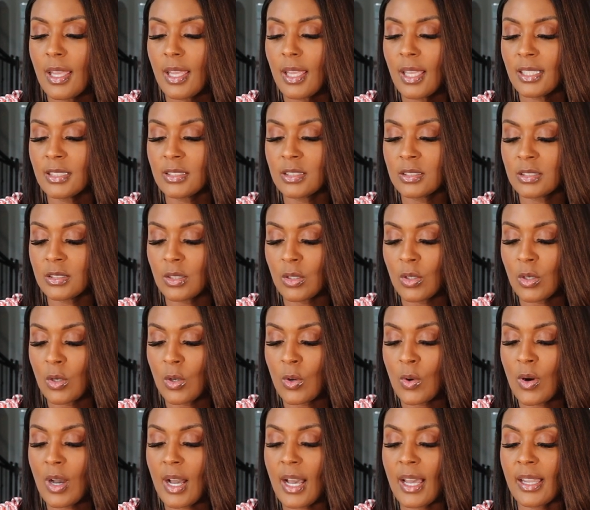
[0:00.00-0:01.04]
And
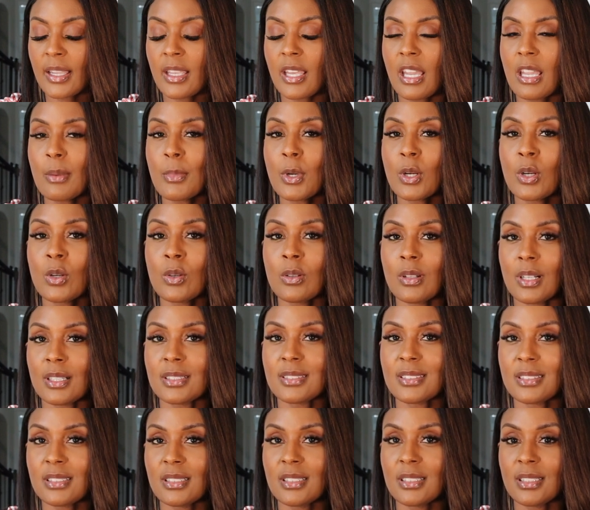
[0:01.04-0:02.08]
so I came
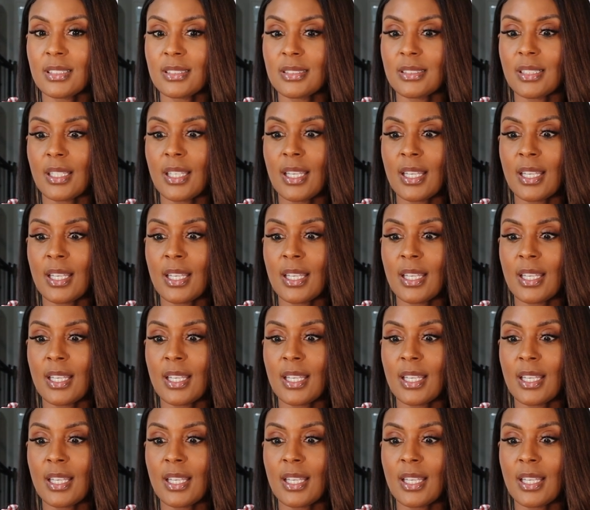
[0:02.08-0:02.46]
across this